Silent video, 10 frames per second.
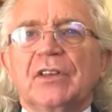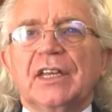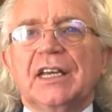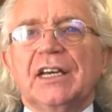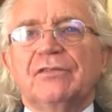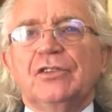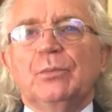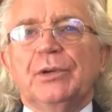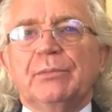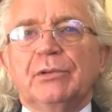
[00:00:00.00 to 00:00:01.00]
And then they had a
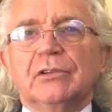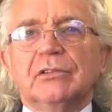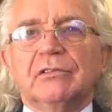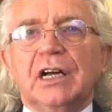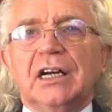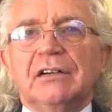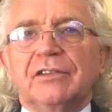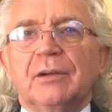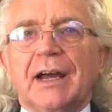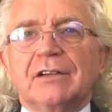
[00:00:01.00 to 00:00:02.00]
few people
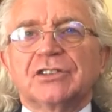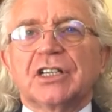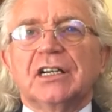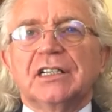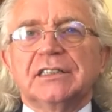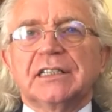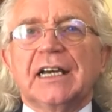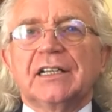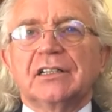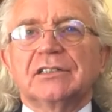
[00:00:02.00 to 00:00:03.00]
from outside,
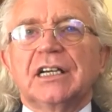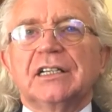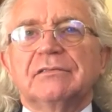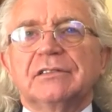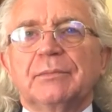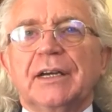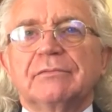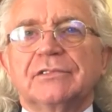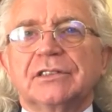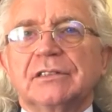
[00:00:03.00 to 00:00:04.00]
and about
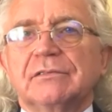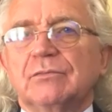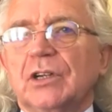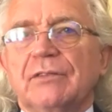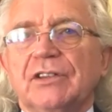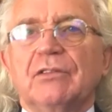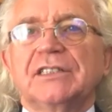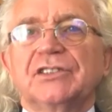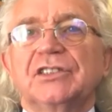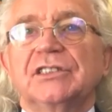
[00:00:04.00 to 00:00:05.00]
whatever the
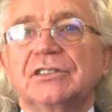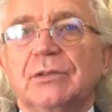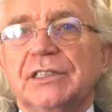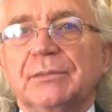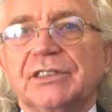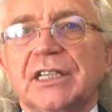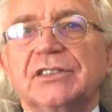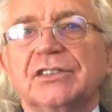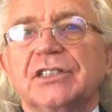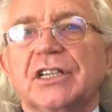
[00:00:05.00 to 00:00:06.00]
rest is,
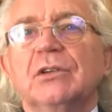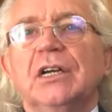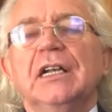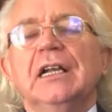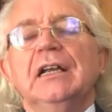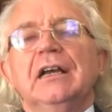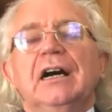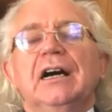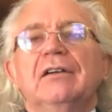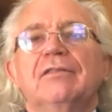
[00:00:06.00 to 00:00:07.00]
20% or so
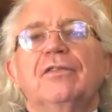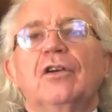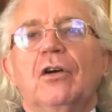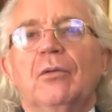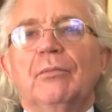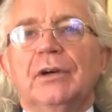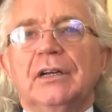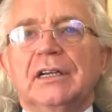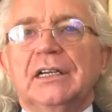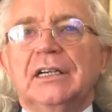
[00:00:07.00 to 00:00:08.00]
from
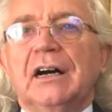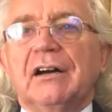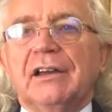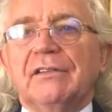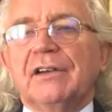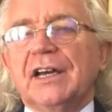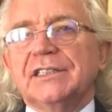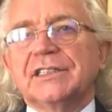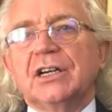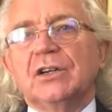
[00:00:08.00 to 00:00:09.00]

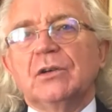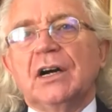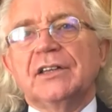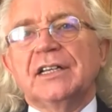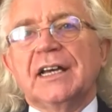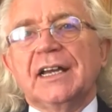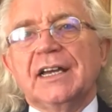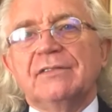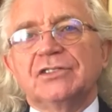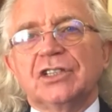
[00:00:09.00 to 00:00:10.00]
IFA. So I think that
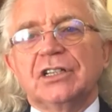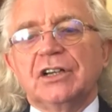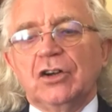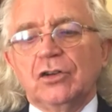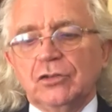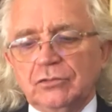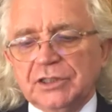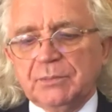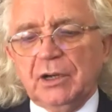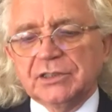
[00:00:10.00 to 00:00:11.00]
gave us a good
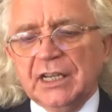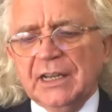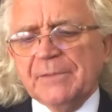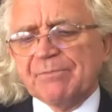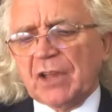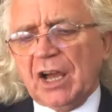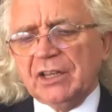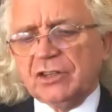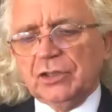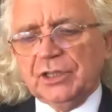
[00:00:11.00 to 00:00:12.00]
response.
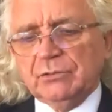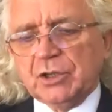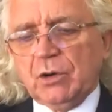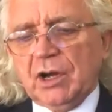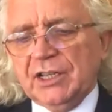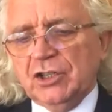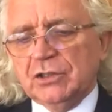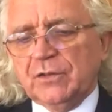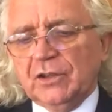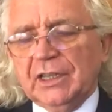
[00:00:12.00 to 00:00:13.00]
I thought it was quite
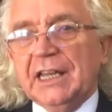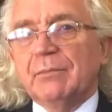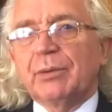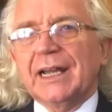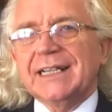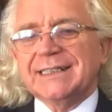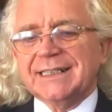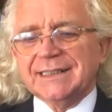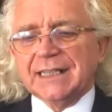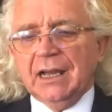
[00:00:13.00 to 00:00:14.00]
useful in
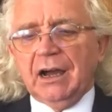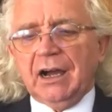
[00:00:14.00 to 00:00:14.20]
places.